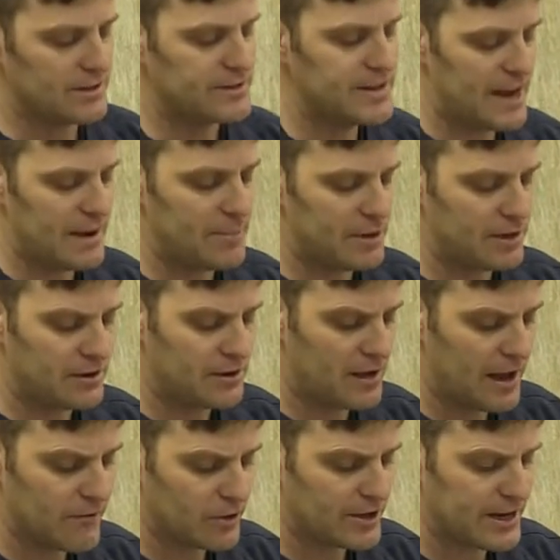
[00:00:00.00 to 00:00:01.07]
tape it
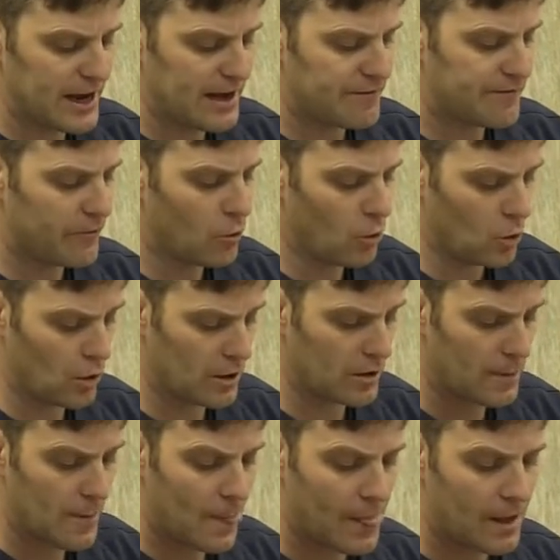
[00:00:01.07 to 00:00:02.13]
every day for,